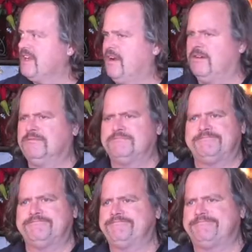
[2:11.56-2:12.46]

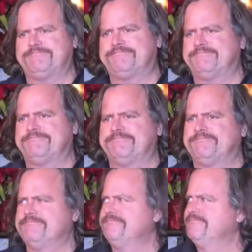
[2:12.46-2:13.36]

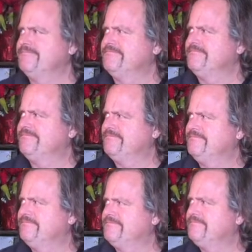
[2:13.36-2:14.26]

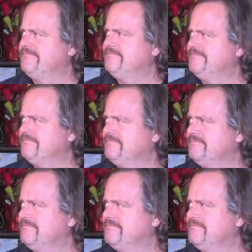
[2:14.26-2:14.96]
[no speech]